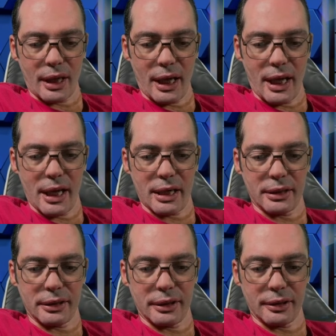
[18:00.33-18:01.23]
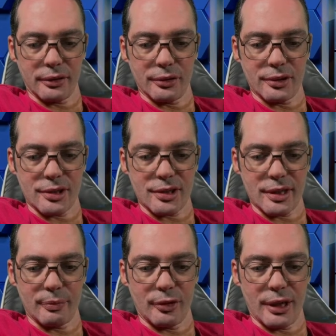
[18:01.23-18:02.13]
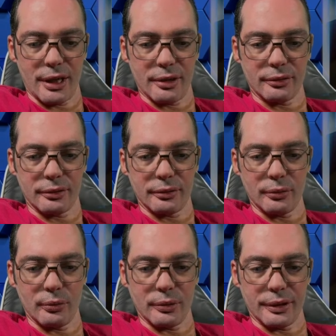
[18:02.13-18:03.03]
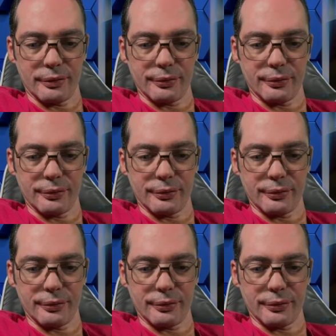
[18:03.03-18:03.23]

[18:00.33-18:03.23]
And I'm gonna go the same route with